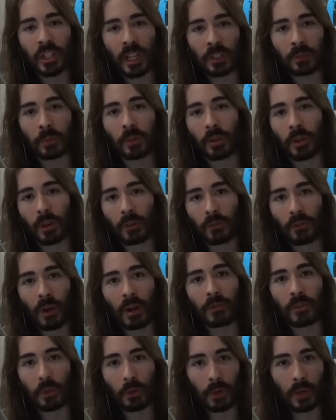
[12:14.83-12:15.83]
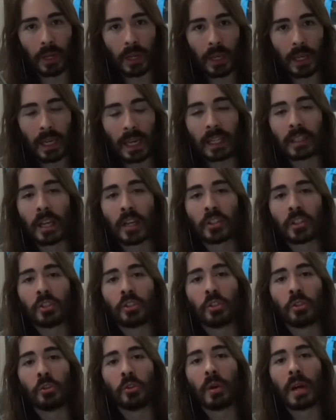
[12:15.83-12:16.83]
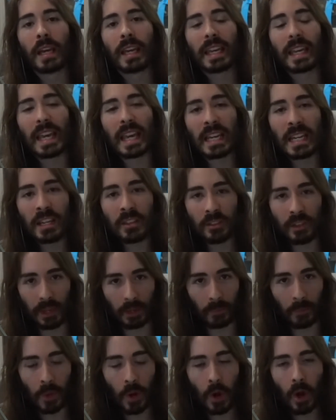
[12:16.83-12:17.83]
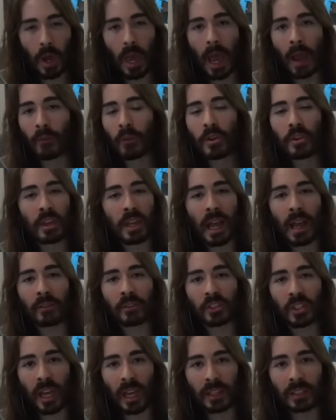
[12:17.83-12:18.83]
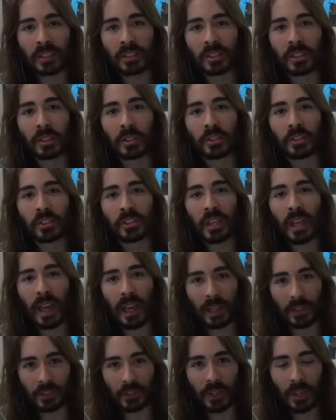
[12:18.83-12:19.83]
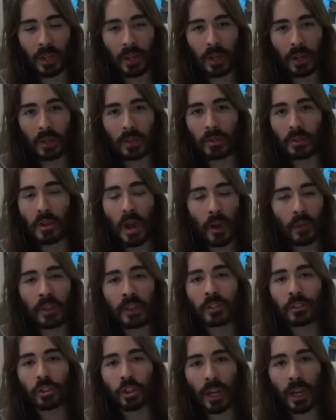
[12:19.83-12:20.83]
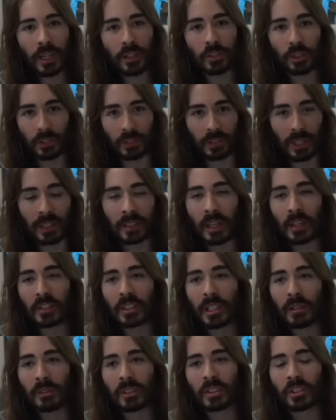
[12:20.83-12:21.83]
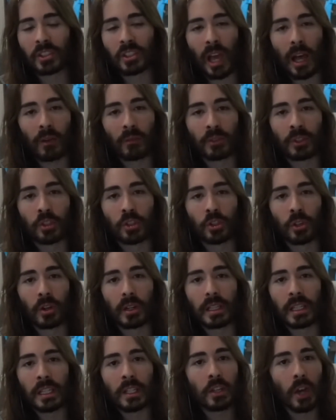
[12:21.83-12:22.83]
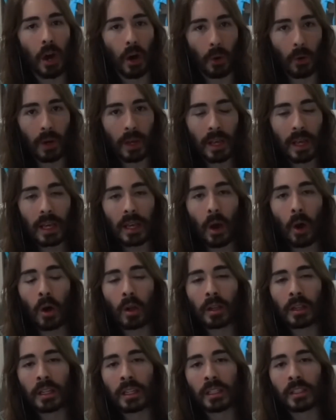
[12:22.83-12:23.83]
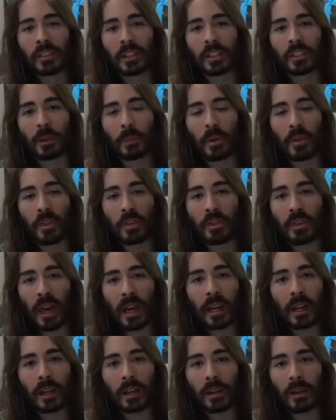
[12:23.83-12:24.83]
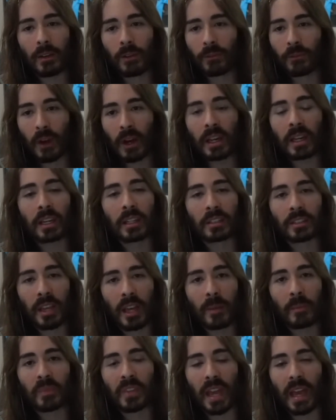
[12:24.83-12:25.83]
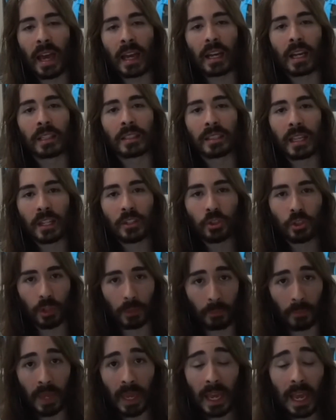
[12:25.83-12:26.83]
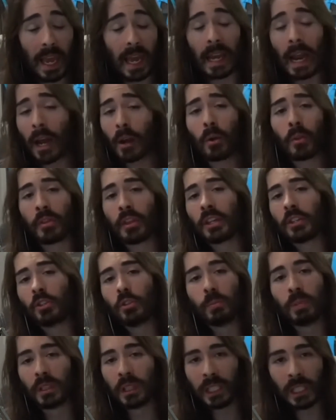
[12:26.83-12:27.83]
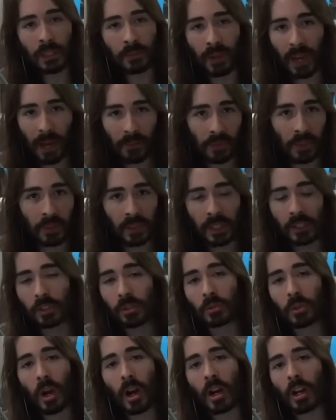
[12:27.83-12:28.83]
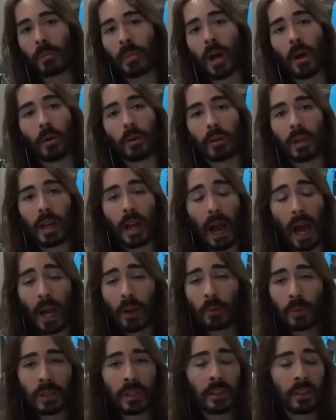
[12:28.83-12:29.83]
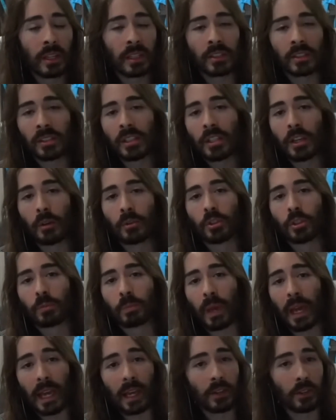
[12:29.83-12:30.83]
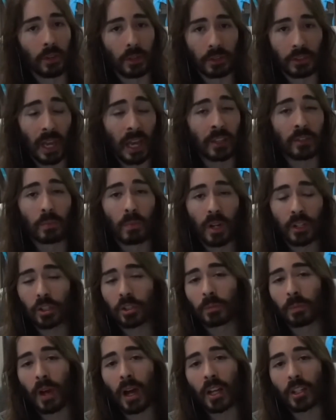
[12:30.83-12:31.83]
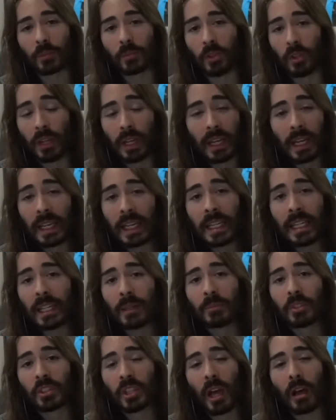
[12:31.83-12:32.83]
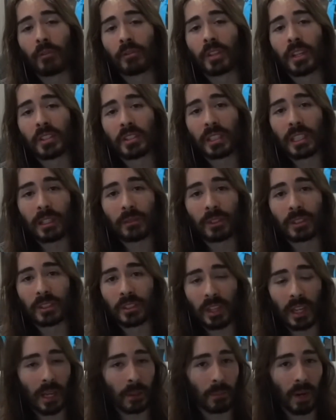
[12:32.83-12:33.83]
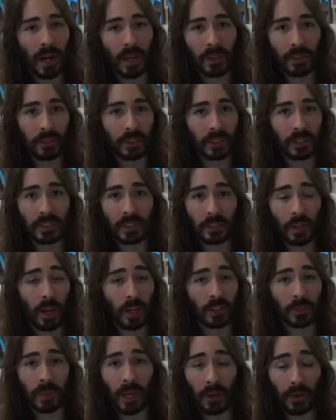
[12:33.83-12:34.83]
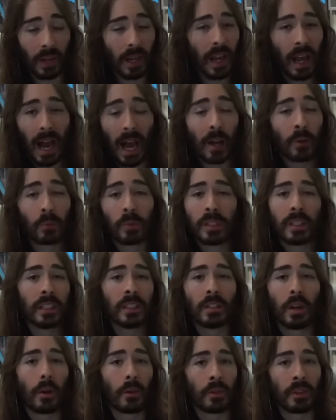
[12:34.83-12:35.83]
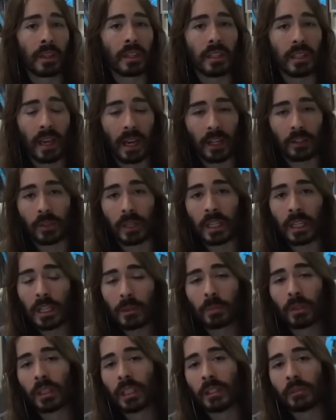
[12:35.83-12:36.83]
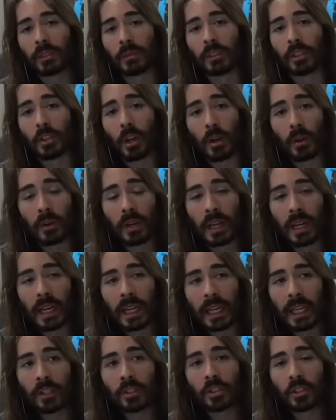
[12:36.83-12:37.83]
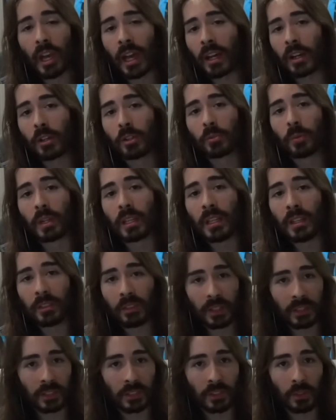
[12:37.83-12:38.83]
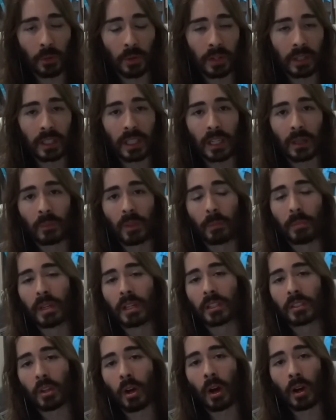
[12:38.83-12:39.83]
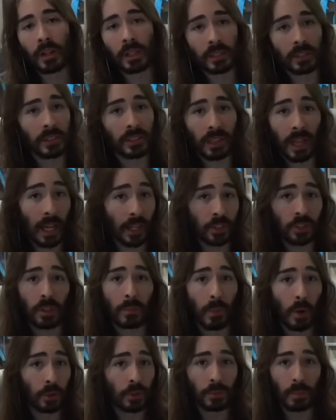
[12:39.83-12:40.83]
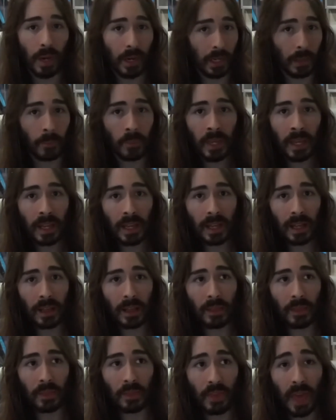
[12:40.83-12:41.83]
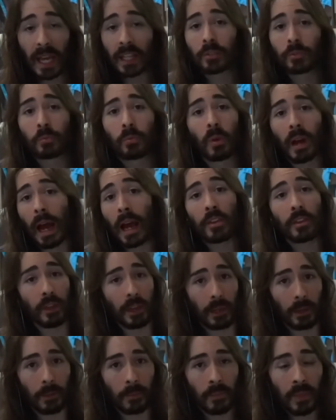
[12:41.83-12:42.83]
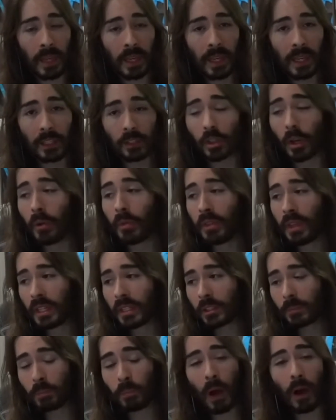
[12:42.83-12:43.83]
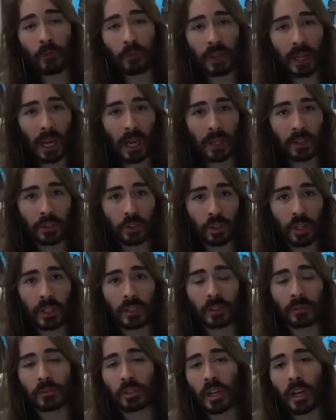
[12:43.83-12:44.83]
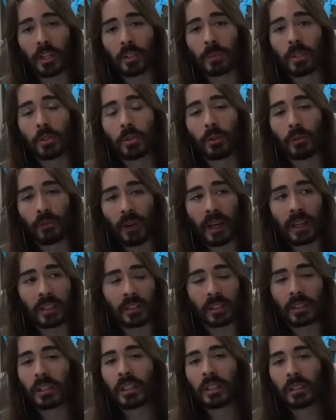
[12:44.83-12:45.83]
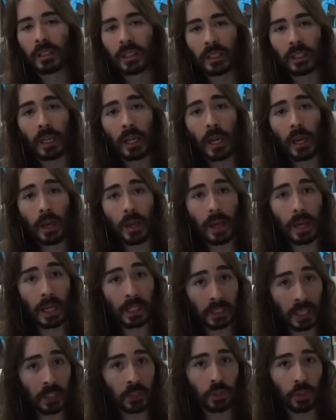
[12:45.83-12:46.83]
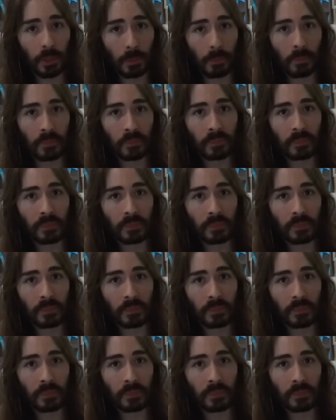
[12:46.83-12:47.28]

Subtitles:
sex with her in front of you. It doesn't do anything. Everything I've said still stands. Nothing changes. It doesn't even salvage your ego. All it is a pathetic fucking attempt at attention. And I don't think you believe half the things you talk about. I really think Sneako just panders as much as possible. He himself doesn't even stand by the things he talks about. I really don't think he has any beliefs of his own. He just echoes what he thinks is going to get him the biggest audience / the most money. That's what I think. So this puffing out his chest of challenging me to a fight is clearly attention.